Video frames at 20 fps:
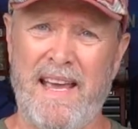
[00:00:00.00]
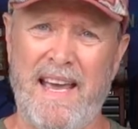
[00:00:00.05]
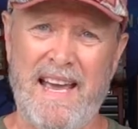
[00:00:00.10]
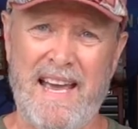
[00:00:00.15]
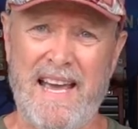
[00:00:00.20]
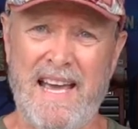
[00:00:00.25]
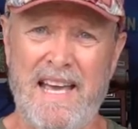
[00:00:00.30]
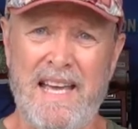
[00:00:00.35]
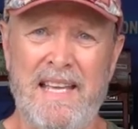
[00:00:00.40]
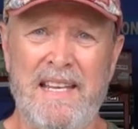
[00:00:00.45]

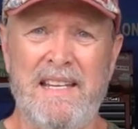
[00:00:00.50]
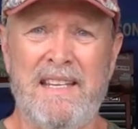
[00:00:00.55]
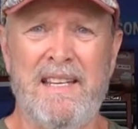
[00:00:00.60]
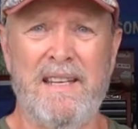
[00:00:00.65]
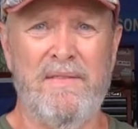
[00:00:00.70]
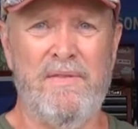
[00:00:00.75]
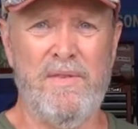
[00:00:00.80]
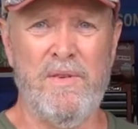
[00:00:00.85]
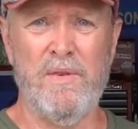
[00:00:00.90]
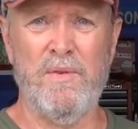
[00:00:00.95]
and
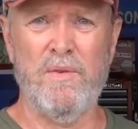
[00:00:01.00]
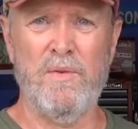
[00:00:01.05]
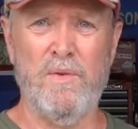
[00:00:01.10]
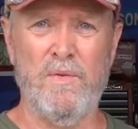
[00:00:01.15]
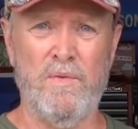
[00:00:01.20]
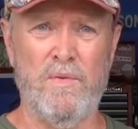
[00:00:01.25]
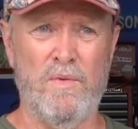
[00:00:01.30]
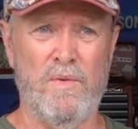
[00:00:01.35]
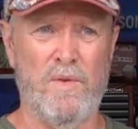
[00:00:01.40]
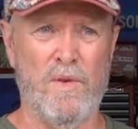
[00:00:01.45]
if you
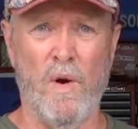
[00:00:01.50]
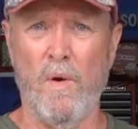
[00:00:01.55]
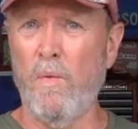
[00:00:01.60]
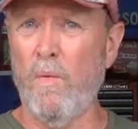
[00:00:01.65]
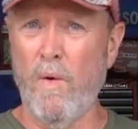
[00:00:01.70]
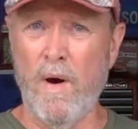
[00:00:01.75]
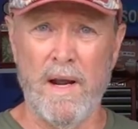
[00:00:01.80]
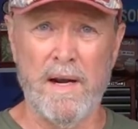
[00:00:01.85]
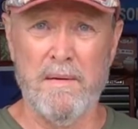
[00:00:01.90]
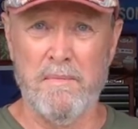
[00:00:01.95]

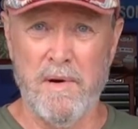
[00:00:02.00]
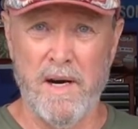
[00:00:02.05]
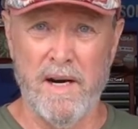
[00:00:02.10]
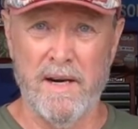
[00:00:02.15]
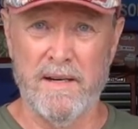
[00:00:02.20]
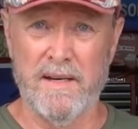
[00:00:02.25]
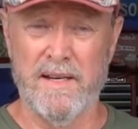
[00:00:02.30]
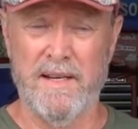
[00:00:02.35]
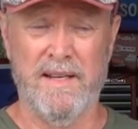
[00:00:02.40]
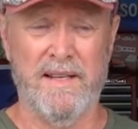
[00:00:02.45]
don't want a
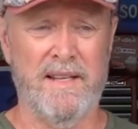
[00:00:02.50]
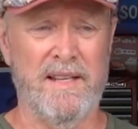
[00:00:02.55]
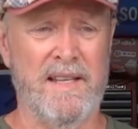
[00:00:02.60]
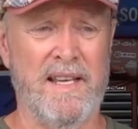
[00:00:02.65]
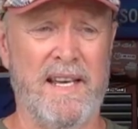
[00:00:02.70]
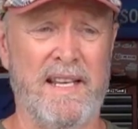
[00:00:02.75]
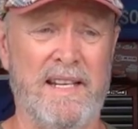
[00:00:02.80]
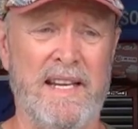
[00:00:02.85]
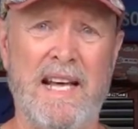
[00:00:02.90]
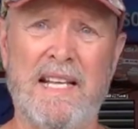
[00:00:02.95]
mark,
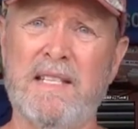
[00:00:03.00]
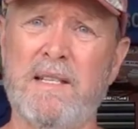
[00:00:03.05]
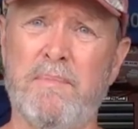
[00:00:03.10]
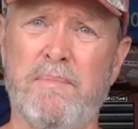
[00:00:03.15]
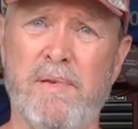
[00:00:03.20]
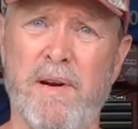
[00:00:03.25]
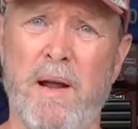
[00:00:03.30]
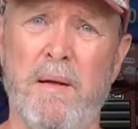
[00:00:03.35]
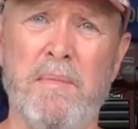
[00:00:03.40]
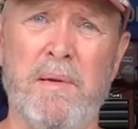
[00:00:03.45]
then that's a
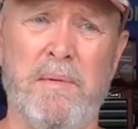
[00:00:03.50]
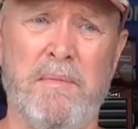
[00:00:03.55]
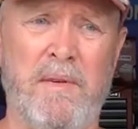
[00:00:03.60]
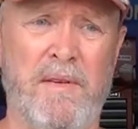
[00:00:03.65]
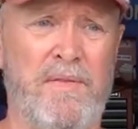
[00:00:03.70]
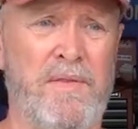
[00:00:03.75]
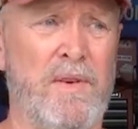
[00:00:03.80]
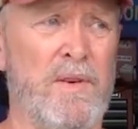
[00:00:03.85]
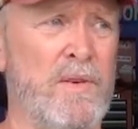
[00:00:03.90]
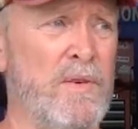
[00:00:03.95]
problem.
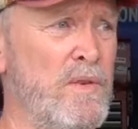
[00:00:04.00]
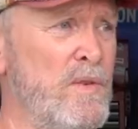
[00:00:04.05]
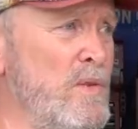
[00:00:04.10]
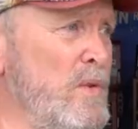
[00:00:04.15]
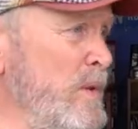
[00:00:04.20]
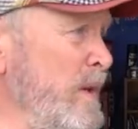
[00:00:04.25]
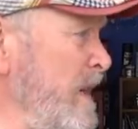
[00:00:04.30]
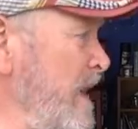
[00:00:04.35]
If you're doing